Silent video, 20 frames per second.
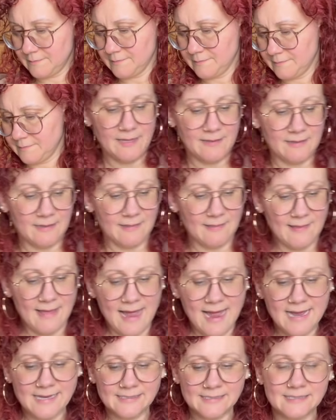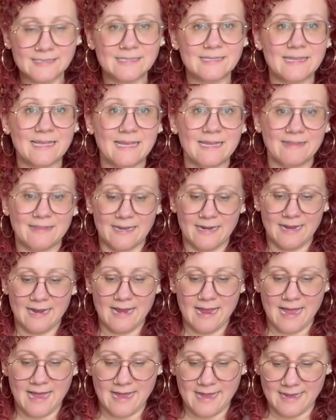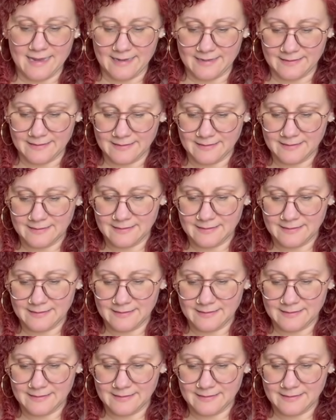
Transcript: Then the last thing that I add